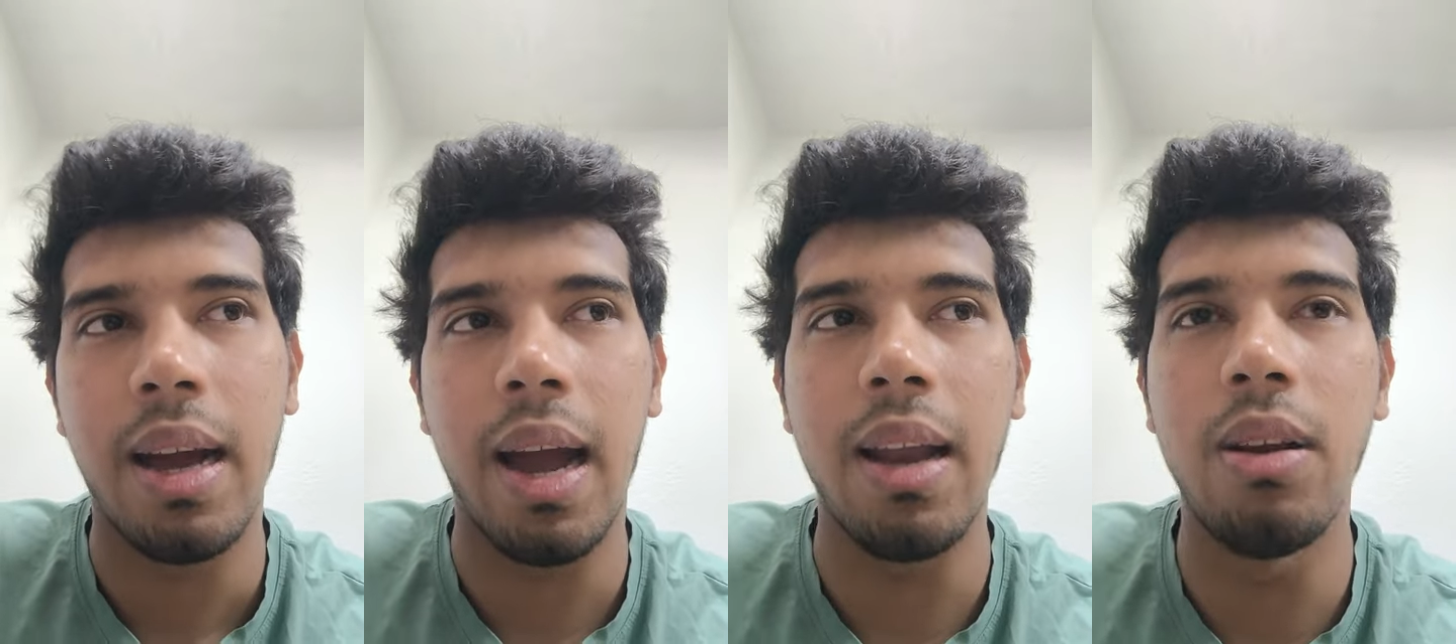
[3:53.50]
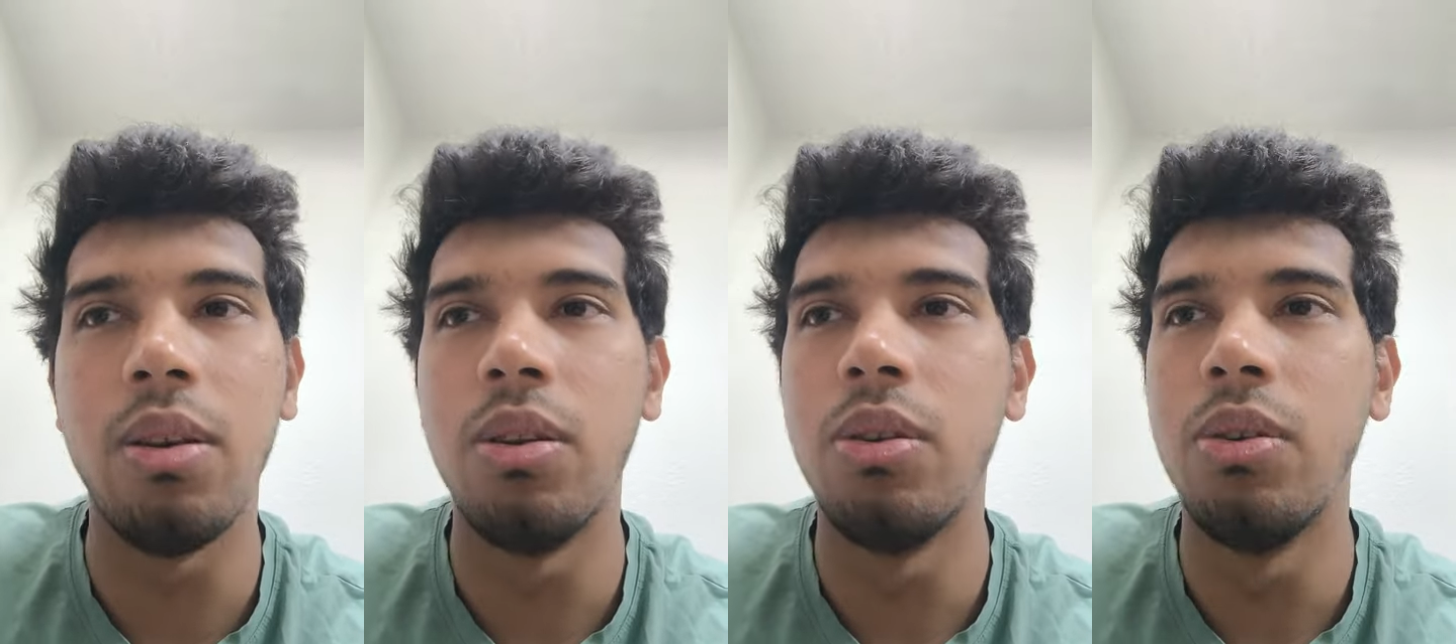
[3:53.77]

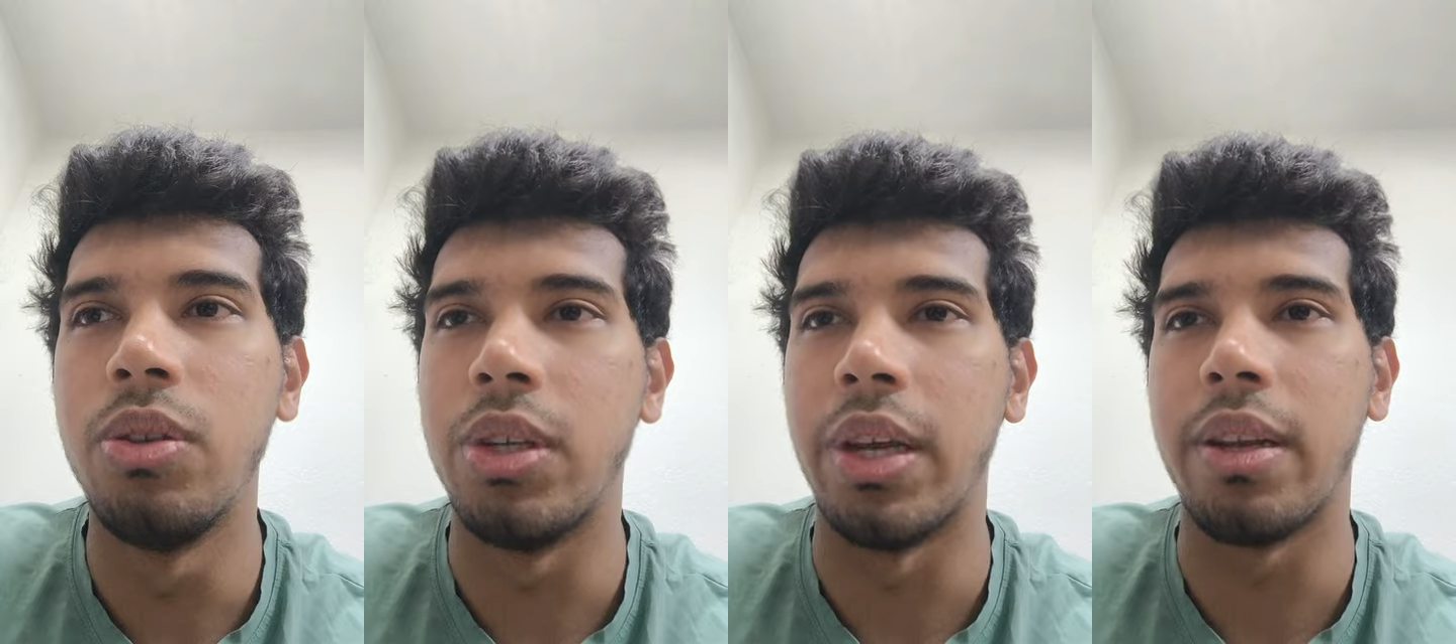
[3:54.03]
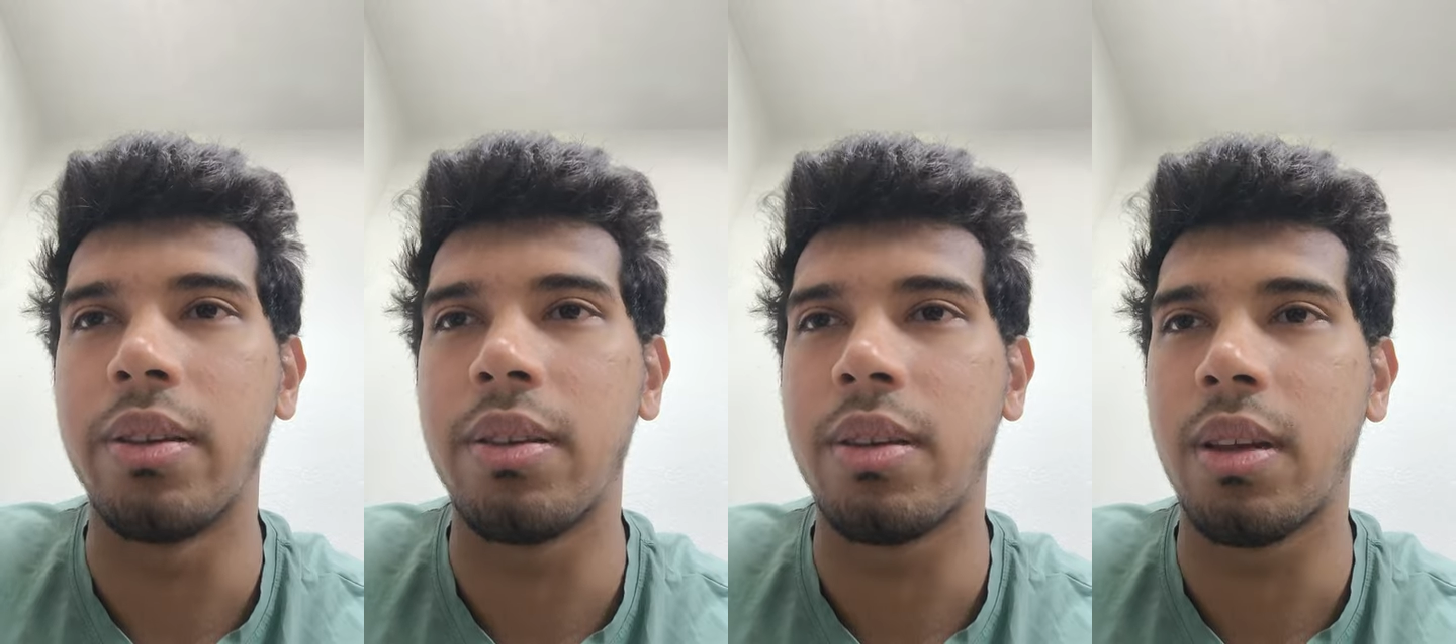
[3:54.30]
lose
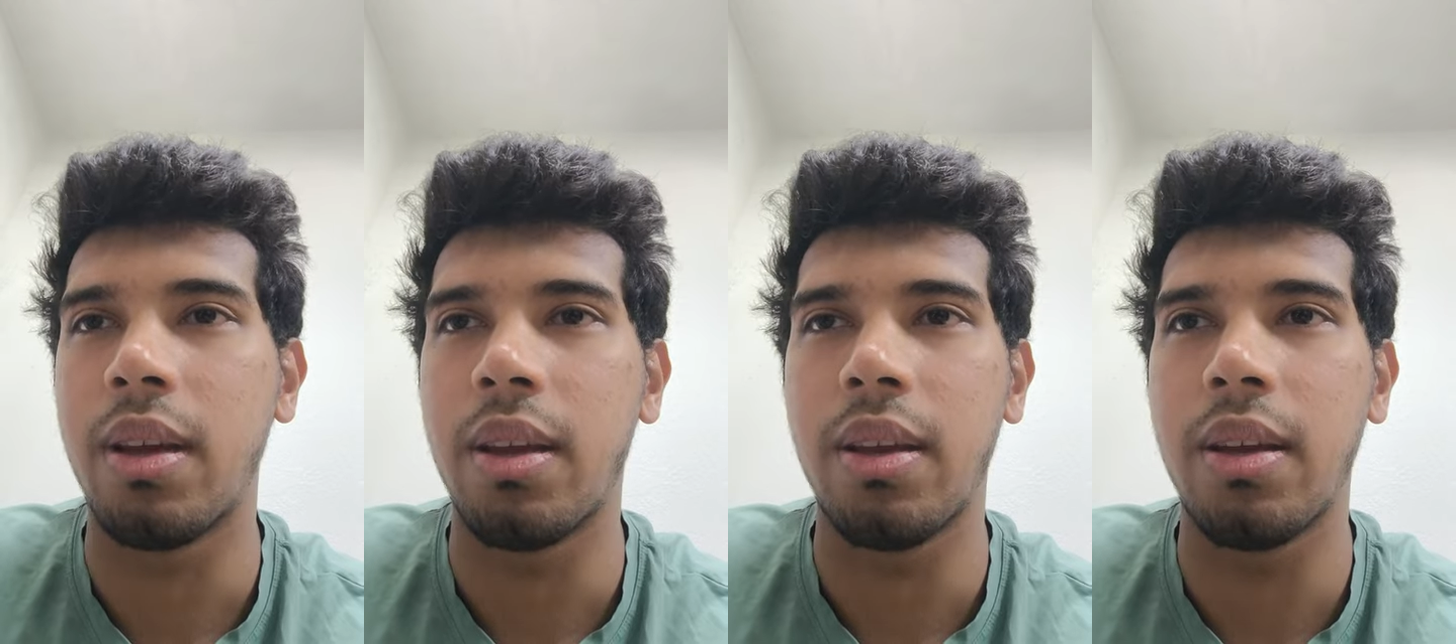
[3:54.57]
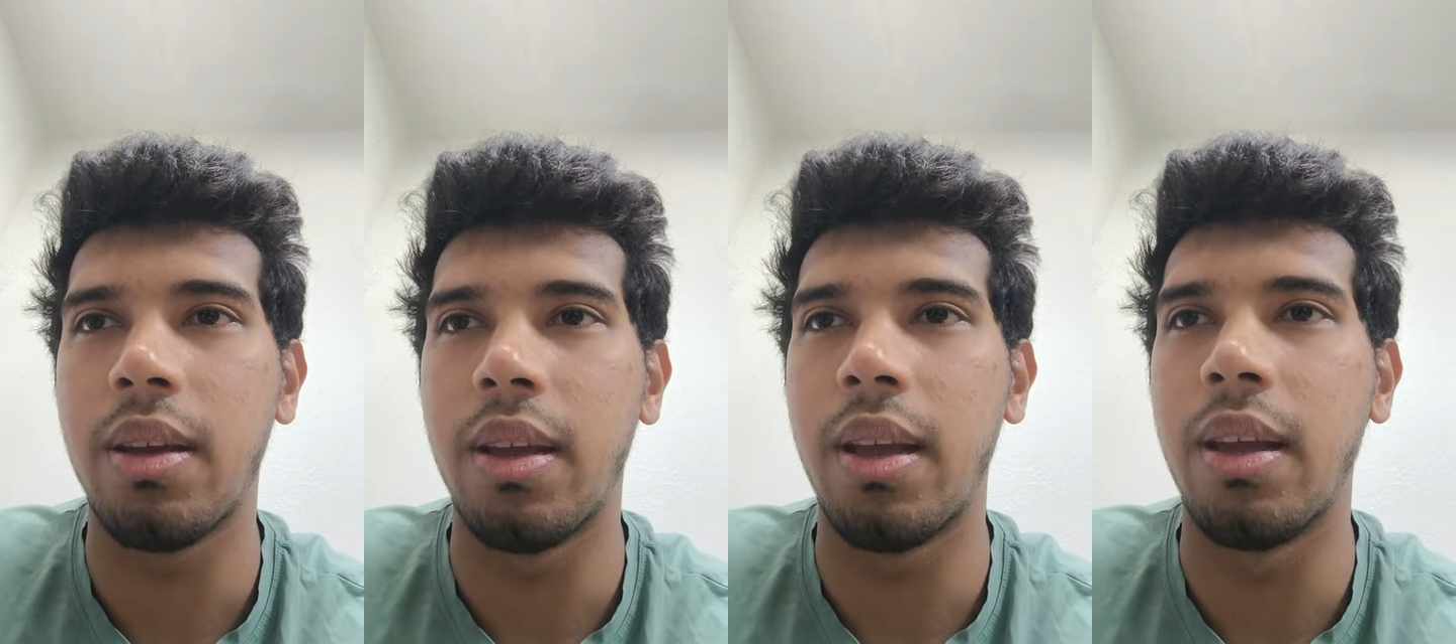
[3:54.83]
it
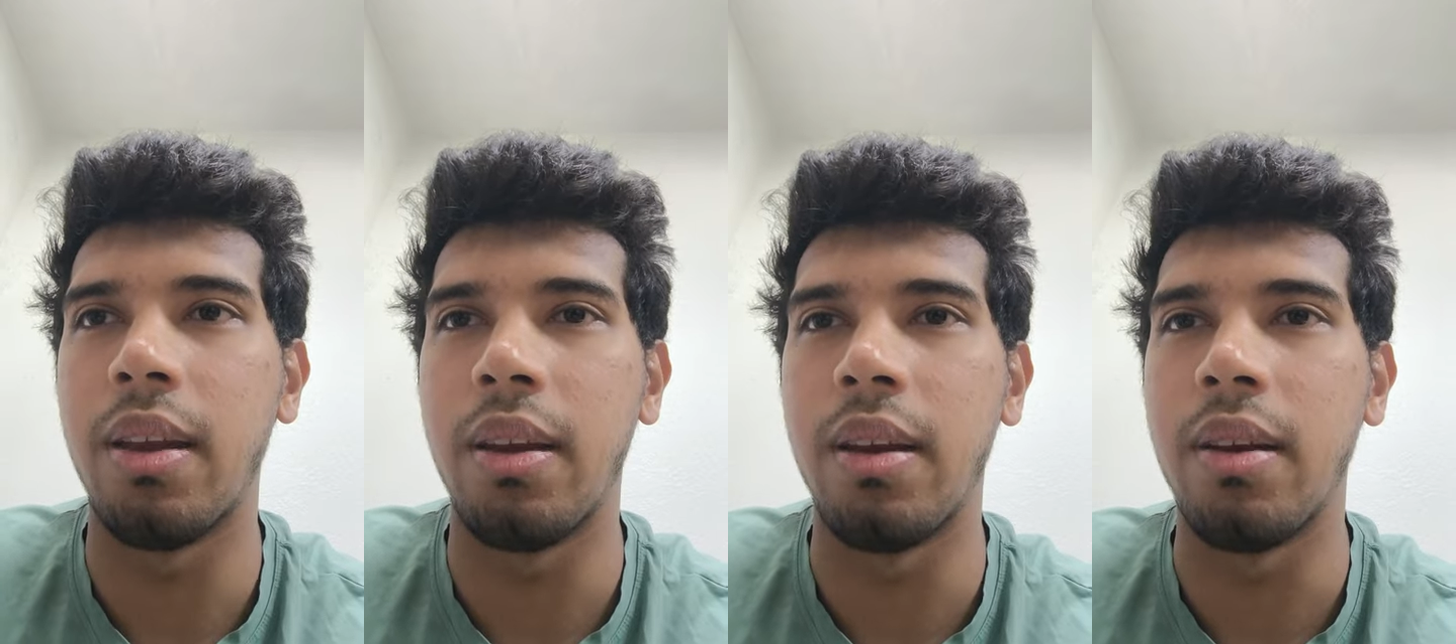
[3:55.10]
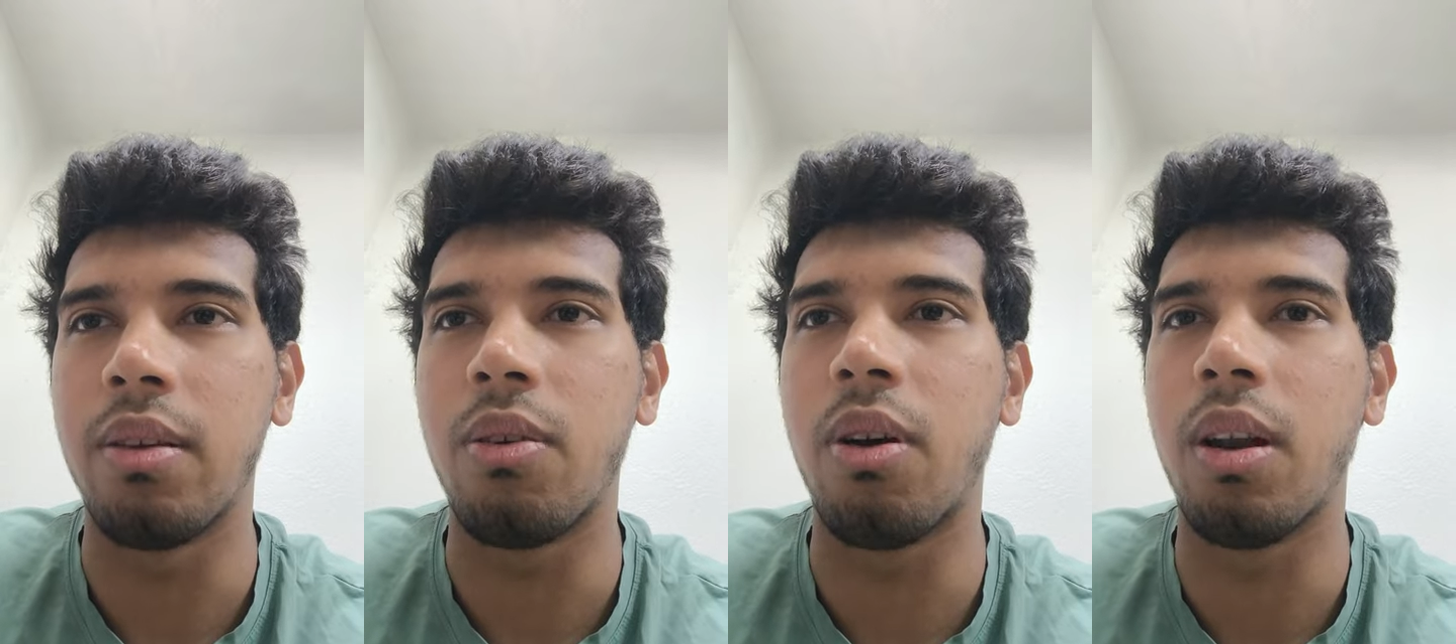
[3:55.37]

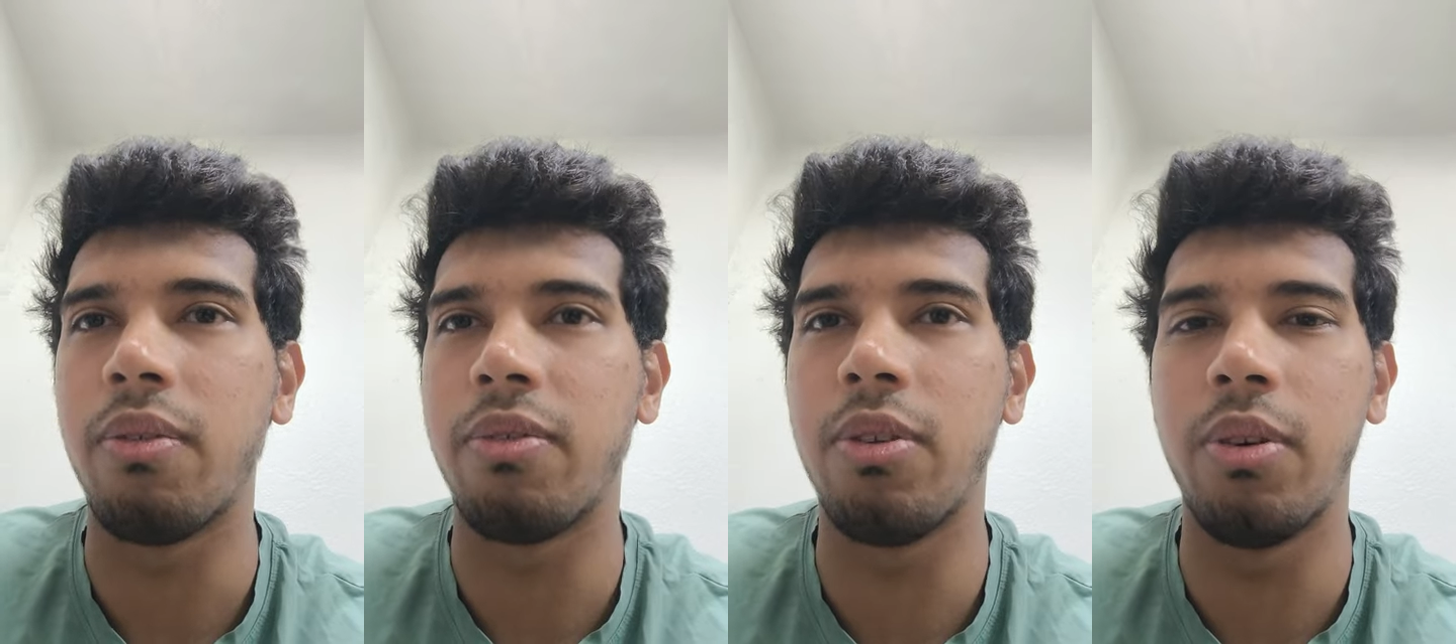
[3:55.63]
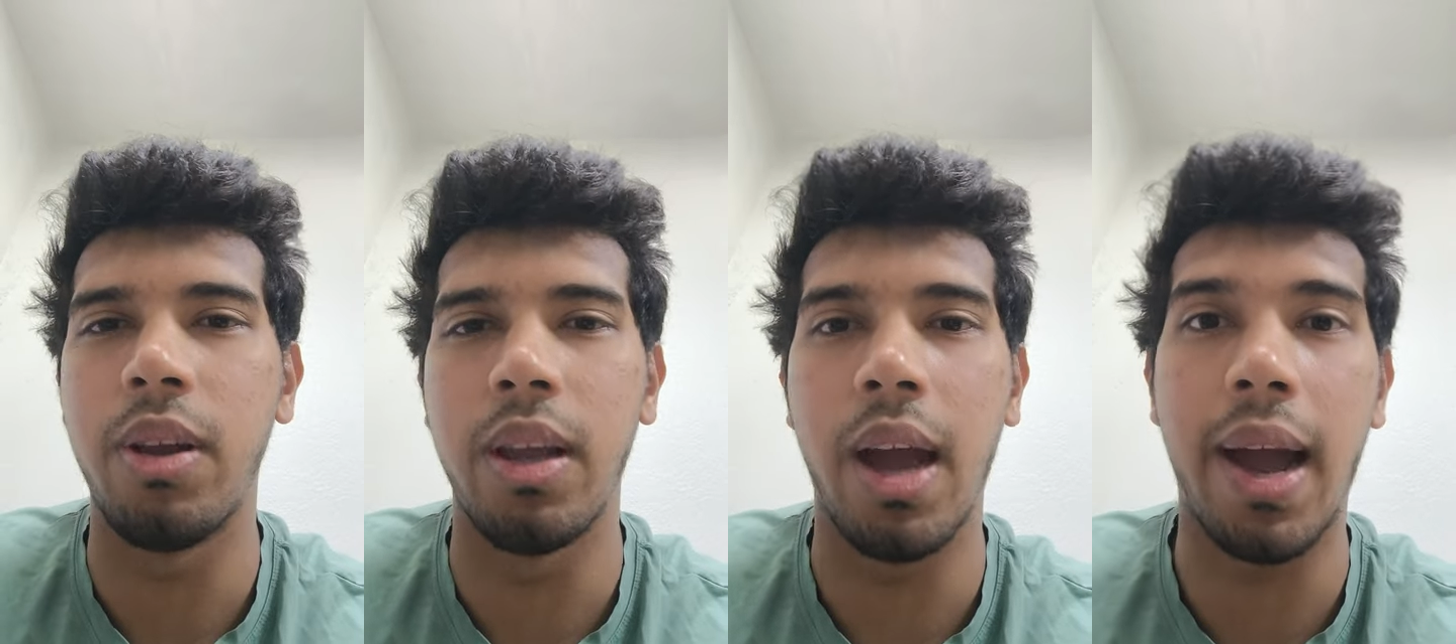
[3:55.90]
in Call of
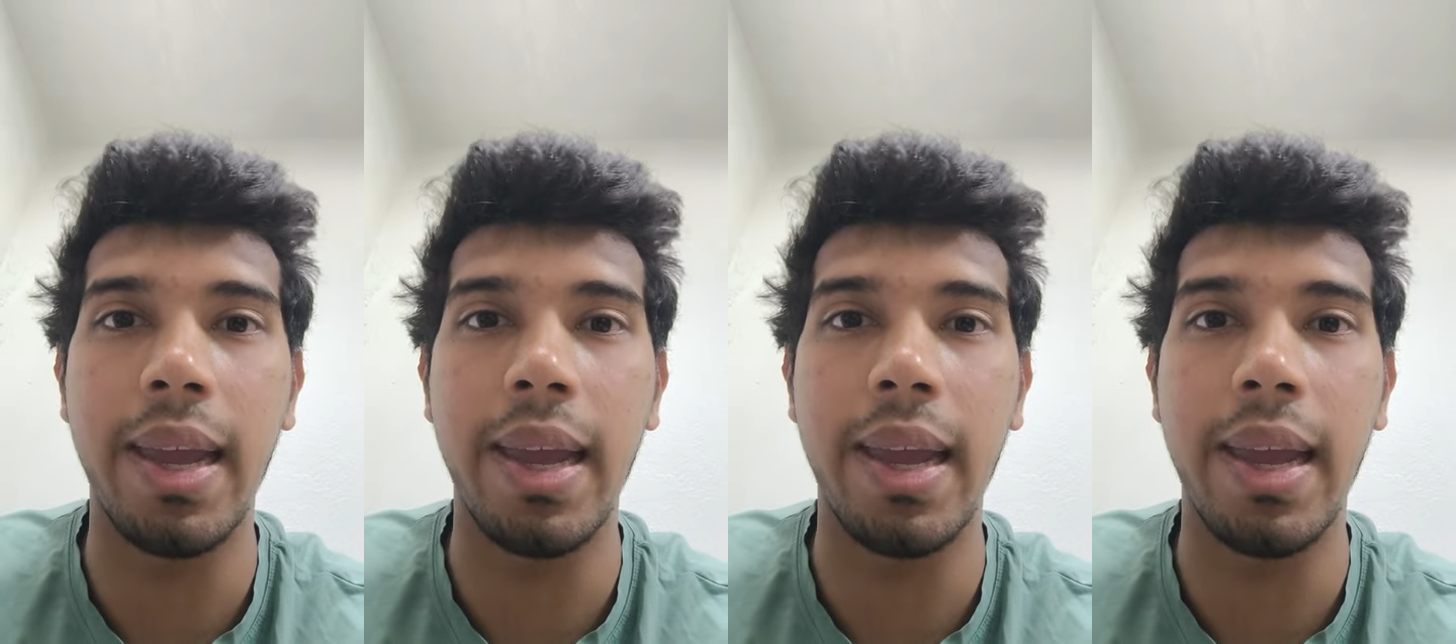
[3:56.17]
Duty.